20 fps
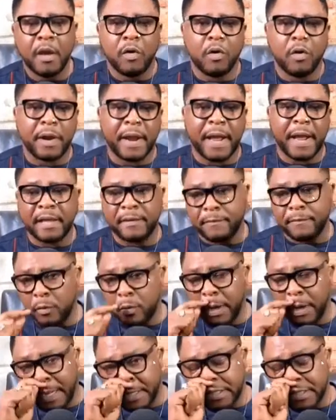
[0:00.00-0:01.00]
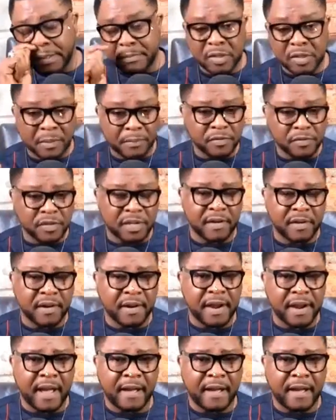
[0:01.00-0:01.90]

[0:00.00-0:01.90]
Okay, if we look at some sub-Saharan